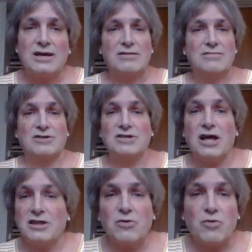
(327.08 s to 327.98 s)
There's
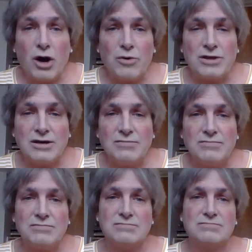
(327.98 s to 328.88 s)
nothing wrong with
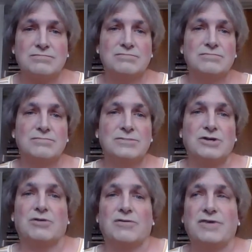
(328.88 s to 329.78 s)
him.
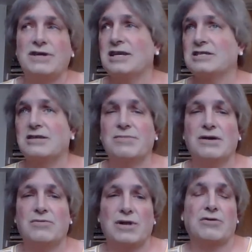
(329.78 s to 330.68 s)
So if he says to me,
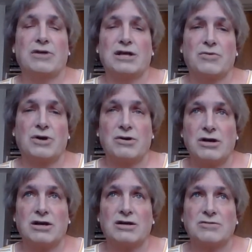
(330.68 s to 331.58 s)
well, I don't like the way you
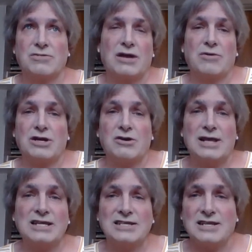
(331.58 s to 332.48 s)
look, I'll say, well, I don't like your
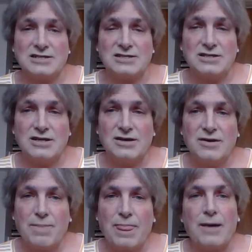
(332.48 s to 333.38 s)
laziness.
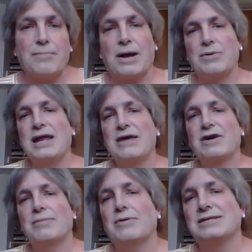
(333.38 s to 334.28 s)
But I would never
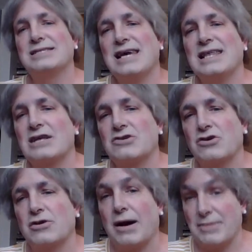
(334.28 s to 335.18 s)
come out and say that to
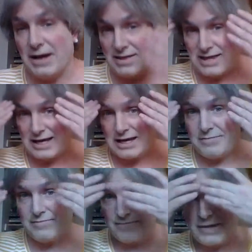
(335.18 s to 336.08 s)
him. I mean, I think it,
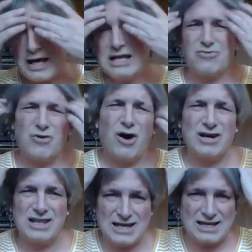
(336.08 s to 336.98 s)
and it's wrong
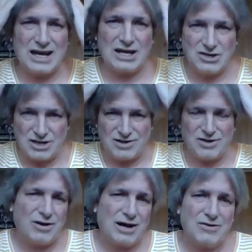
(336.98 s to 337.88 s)
to think that I should,
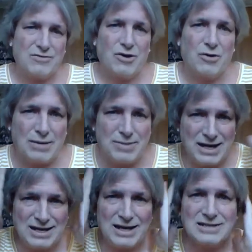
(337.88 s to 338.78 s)
I don't know, maybe
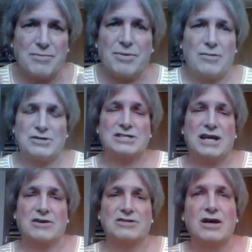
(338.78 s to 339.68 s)
he does have a problem with stairs.